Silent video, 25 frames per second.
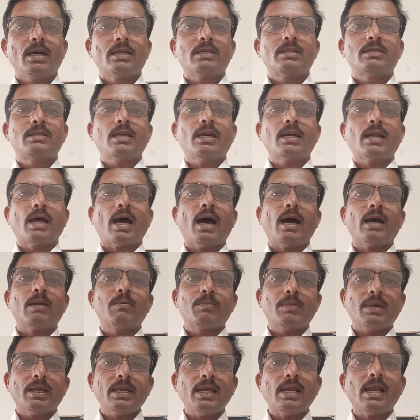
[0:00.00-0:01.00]
there
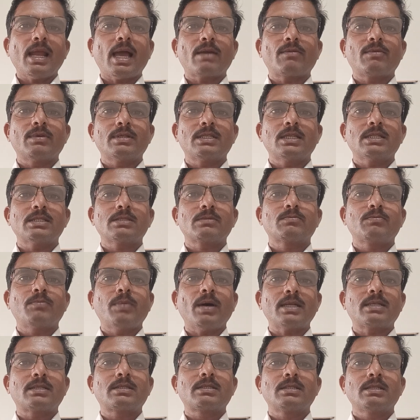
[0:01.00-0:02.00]
are many languages,
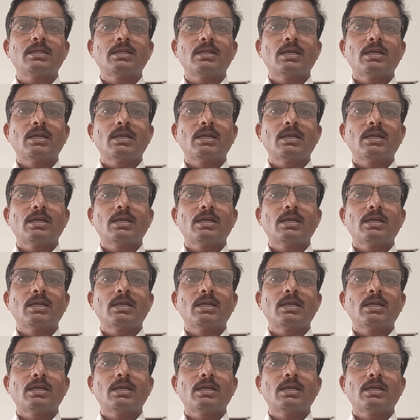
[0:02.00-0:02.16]
but